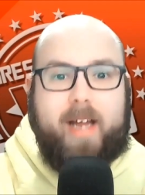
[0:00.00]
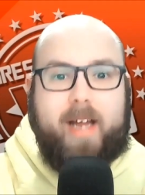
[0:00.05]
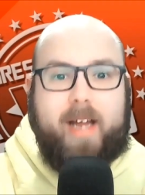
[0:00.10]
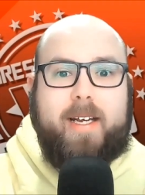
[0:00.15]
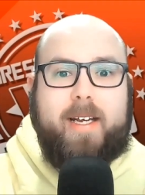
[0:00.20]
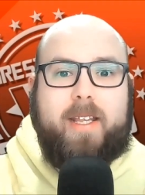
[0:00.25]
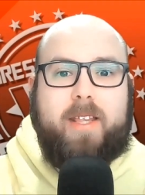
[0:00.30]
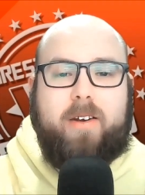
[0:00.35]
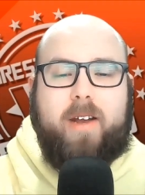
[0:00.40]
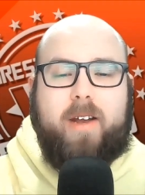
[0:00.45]

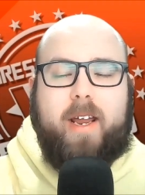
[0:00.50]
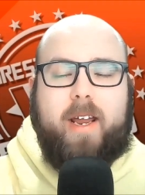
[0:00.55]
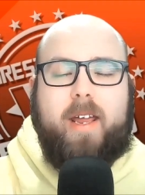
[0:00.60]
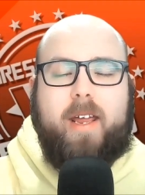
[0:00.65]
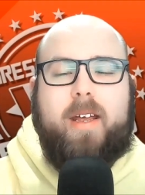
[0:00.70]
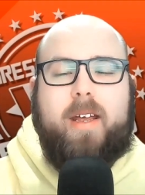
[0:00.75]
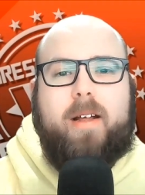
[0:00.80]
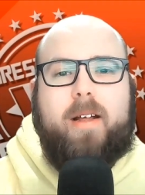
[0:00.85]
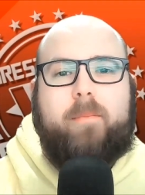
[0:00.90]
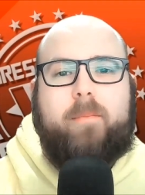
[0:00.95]
back into the ring
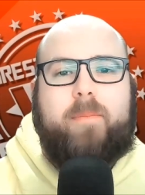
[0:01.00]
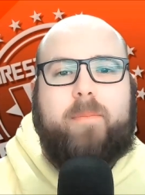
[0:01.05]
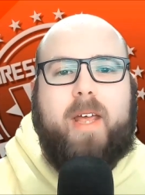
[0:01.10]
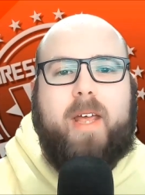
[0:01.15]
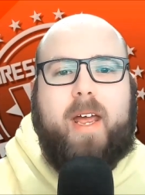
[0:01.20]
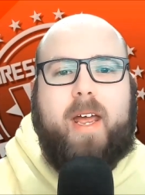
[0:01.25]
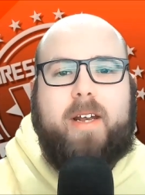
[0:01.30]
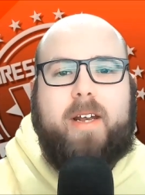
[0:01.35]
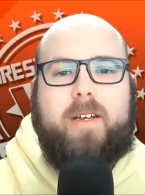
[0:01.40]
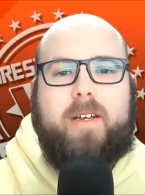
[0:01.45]

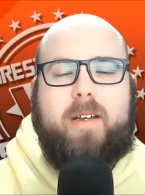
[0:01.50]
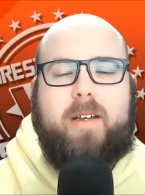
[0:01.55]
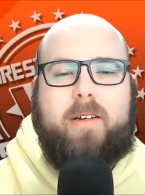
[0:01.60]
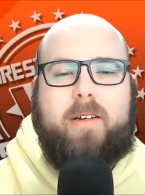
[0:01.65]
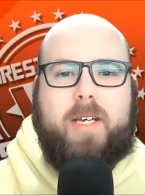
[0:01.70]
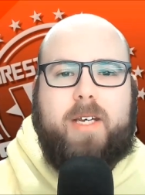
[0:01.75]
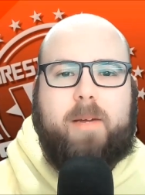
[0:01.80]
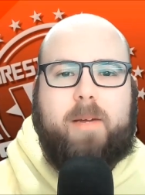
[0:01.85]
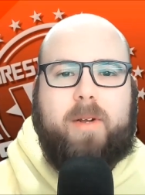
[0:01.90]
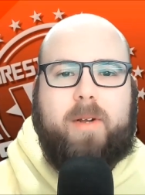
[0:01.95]
and
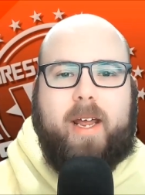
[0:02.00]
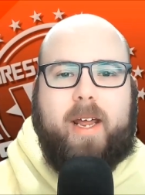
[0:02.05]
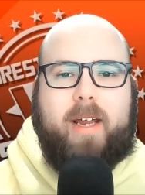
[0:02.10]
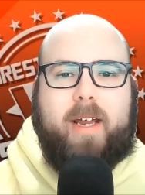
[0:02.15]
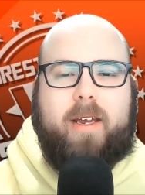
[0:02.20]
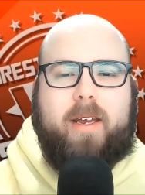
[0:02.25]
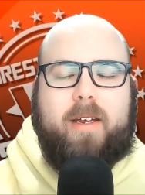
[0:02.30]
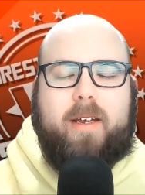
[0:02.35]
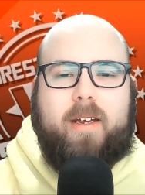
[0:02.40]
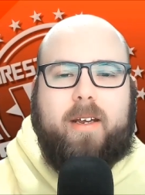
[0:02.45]
double
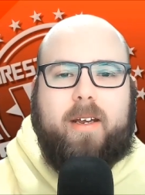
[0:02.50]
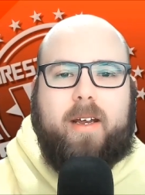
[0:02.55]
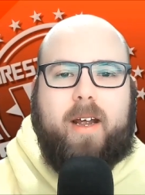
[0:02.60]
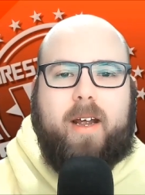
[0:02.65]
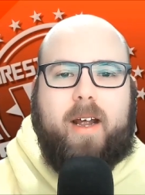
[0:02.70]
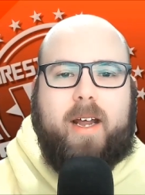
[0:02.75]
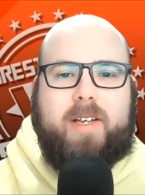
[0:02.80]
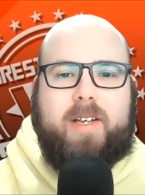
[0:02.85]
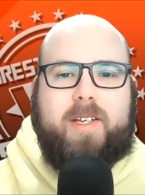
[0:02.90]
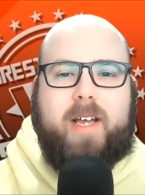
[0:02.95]
leg
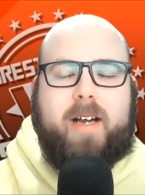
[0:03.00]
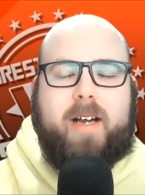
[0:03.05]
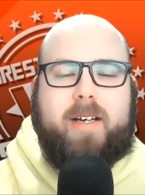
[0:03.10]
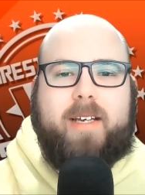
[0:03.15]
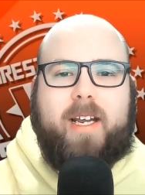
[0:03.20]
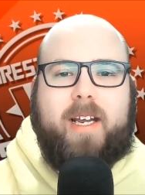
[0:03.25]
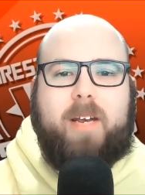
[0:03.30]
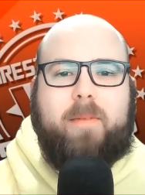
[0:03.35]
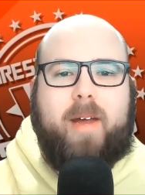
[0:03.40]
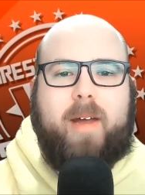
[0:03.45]
uh, Zach
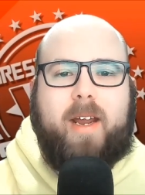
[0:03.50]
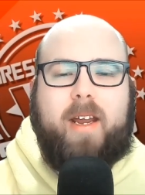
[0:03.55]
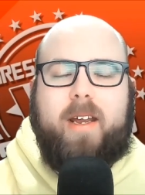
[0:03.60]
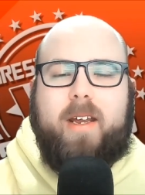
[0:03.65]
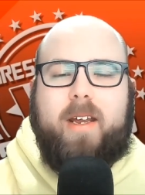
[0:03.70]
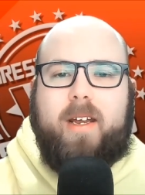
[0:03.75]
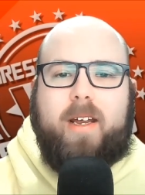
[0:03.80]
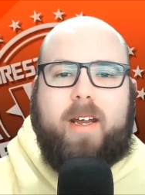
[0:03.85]
Dynamite.